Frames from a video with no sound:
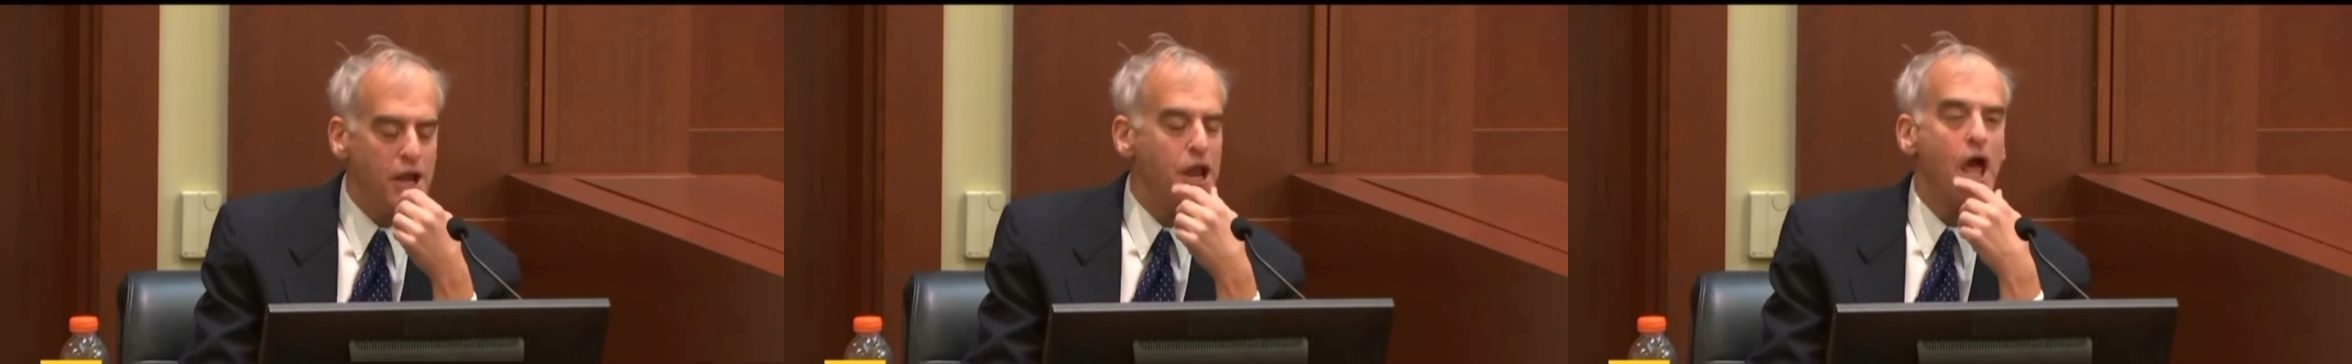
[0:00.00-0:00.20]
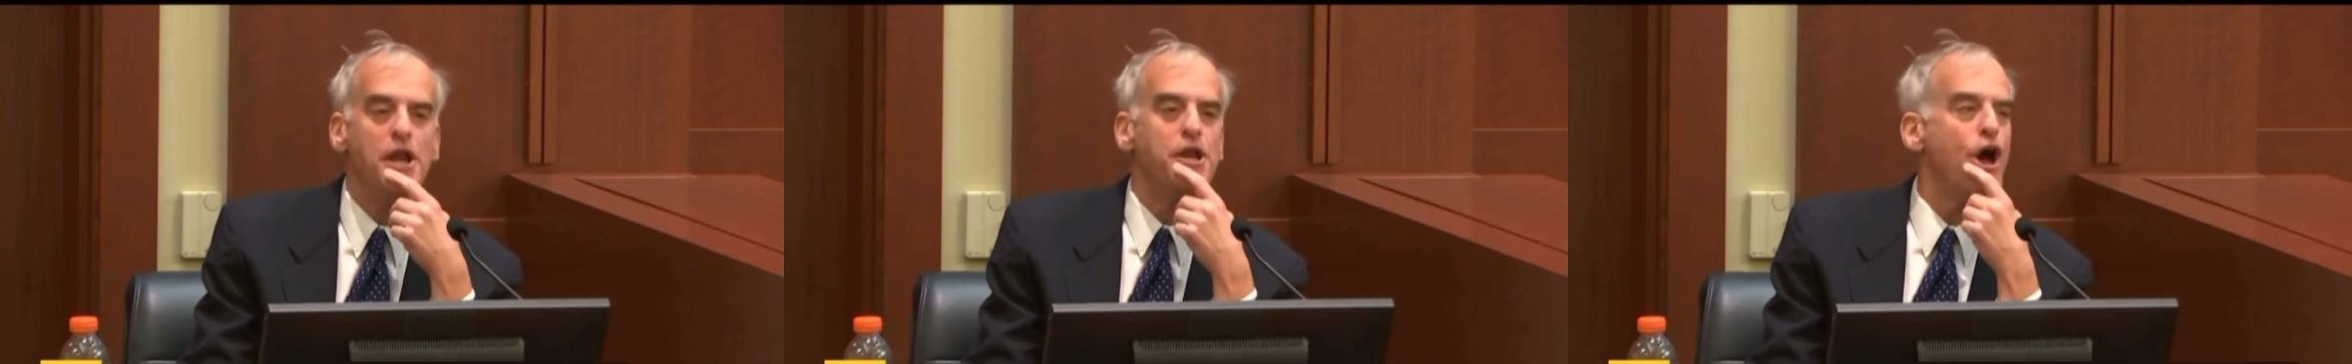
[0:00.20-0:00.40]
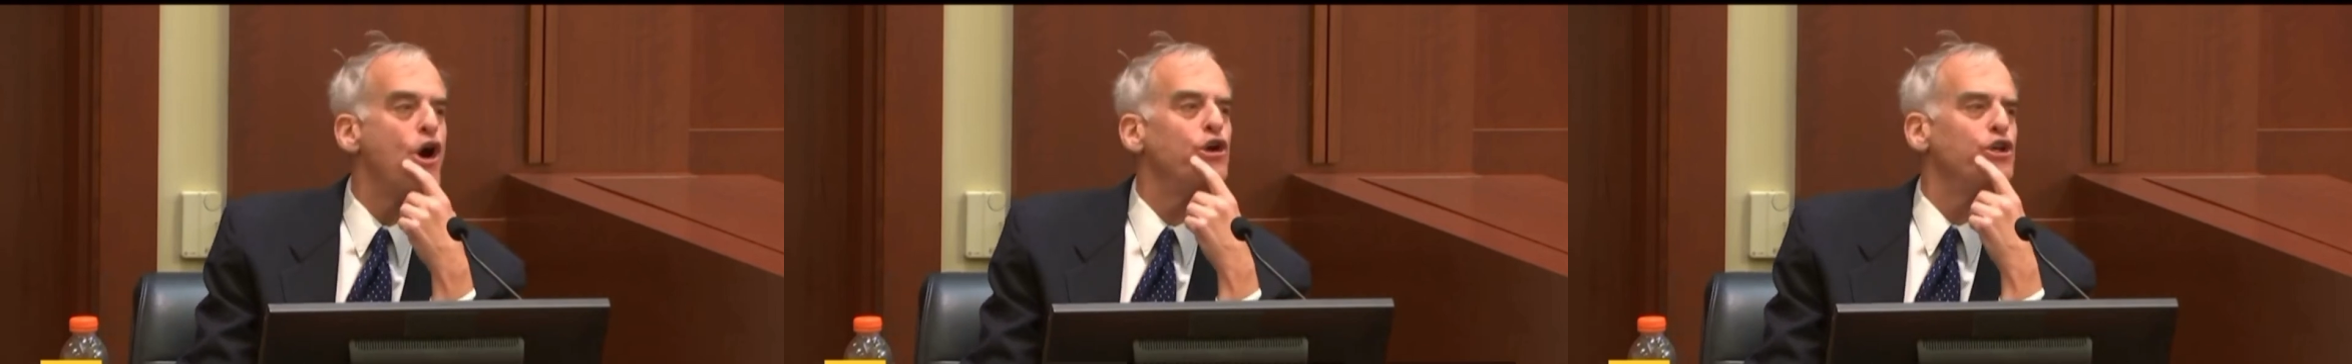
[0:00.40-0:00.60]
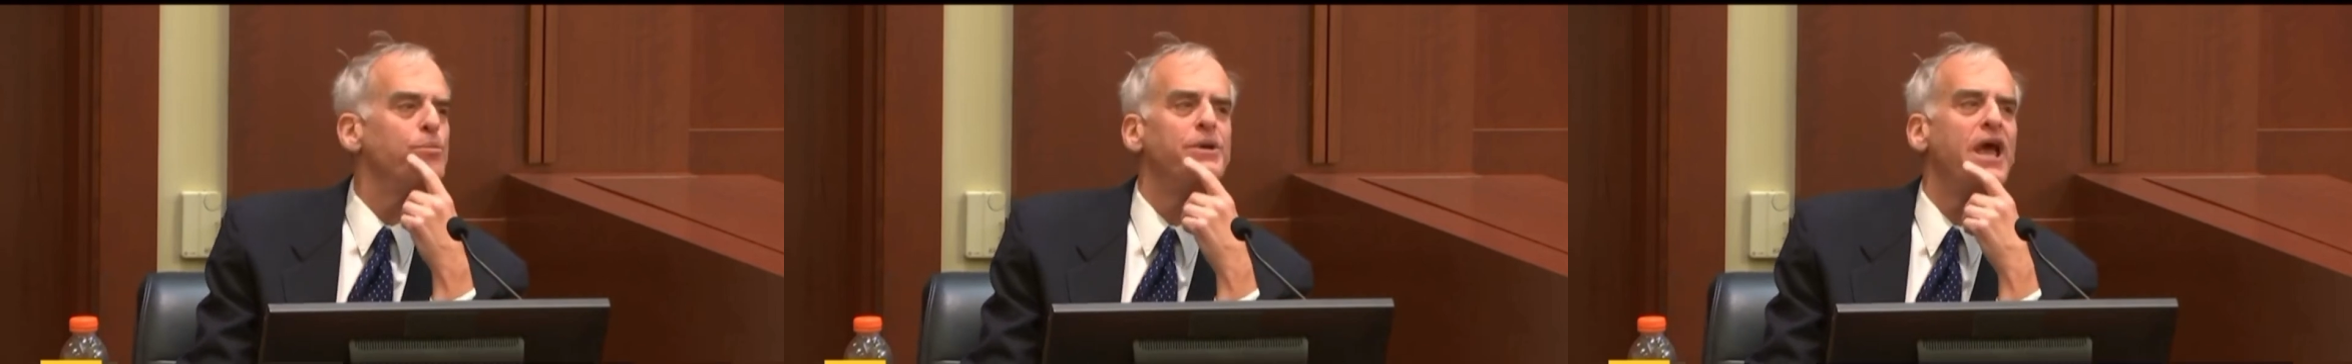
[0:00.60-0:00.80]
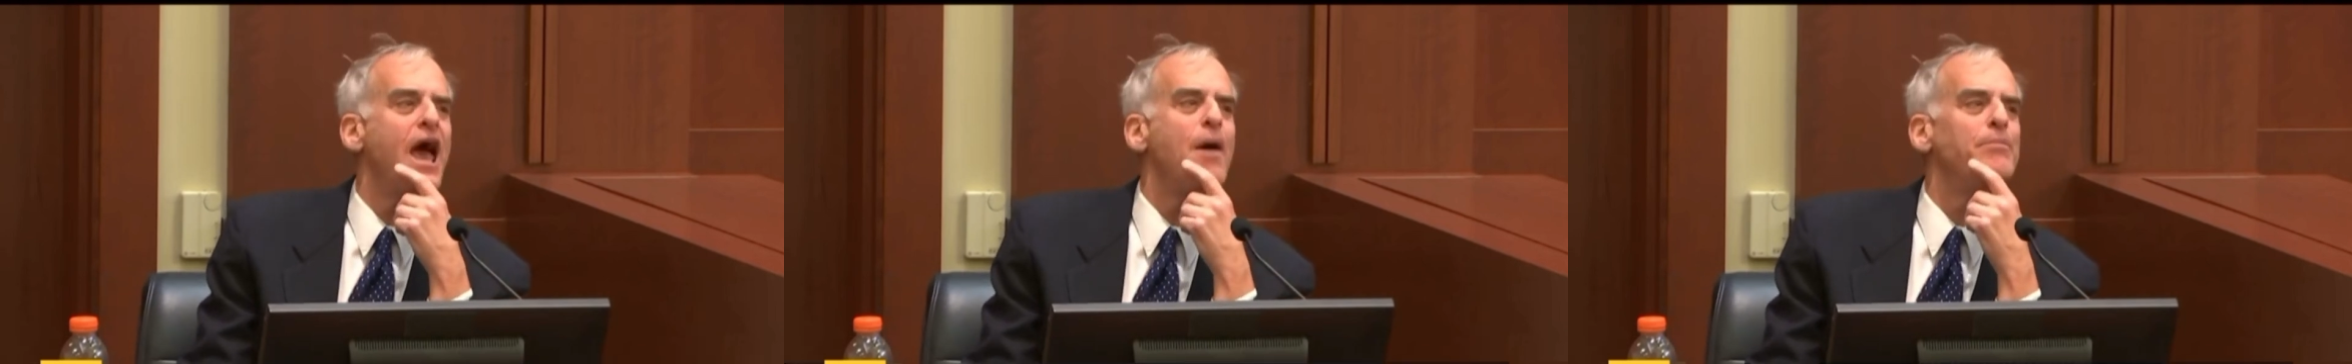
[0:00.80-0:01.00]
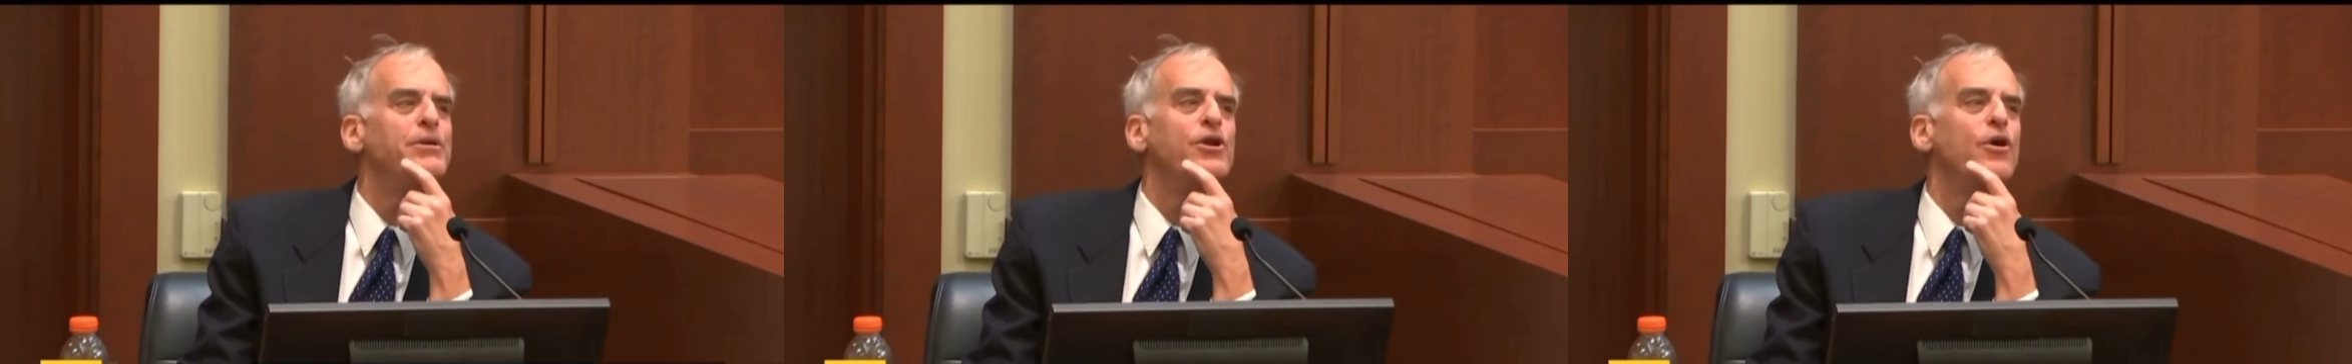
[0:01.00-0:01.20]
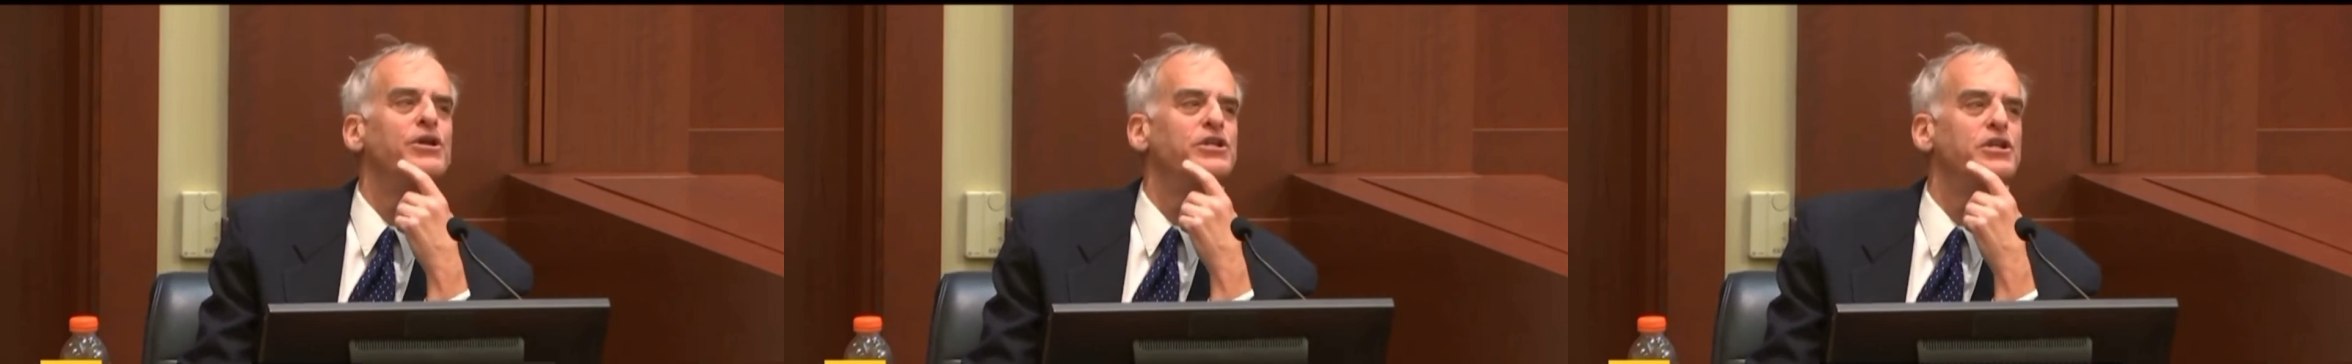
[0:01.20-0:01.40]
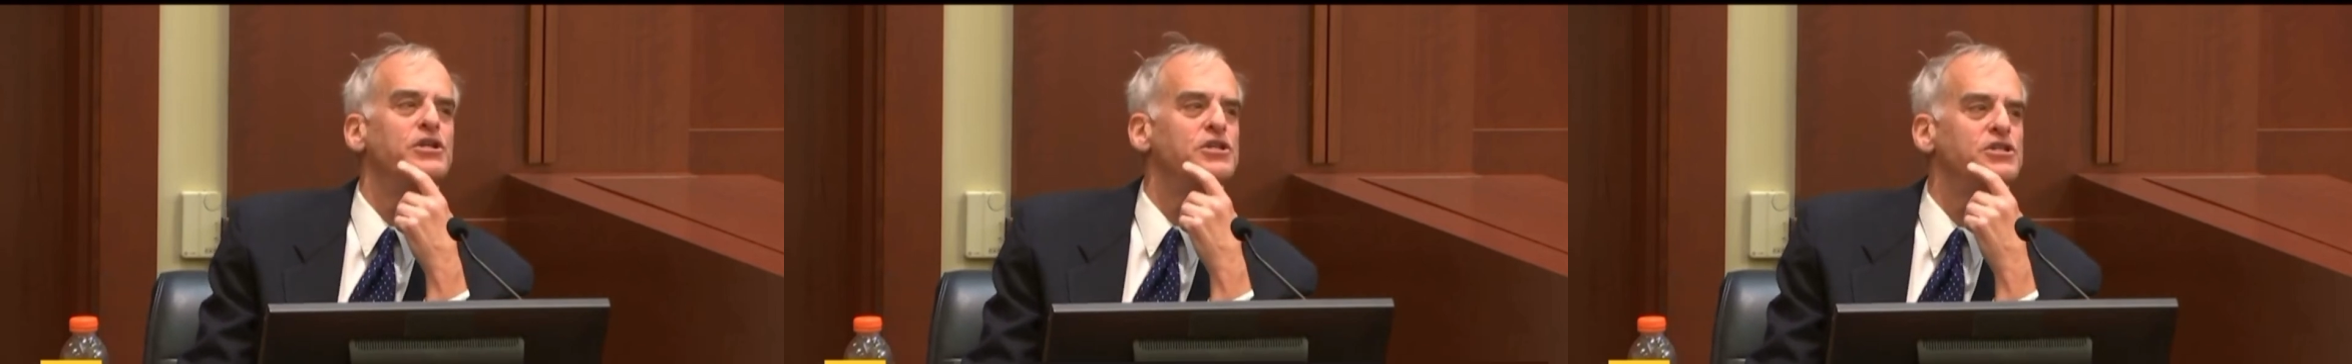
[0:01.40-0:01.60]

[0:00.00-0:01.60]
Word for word: No, you'll be happy. No, I didn't see